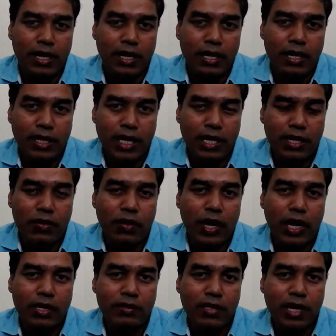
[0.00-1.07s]
the echo
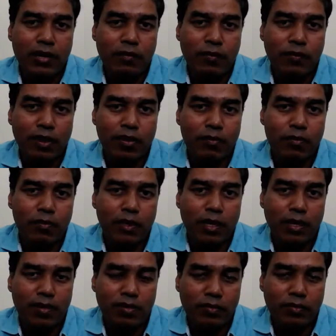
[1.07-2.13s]
has come
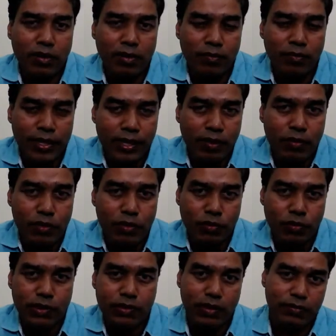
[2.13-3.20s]
from very close to the
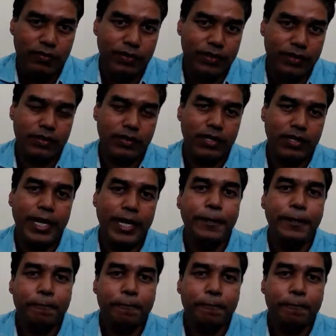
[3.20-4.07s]
surface, right?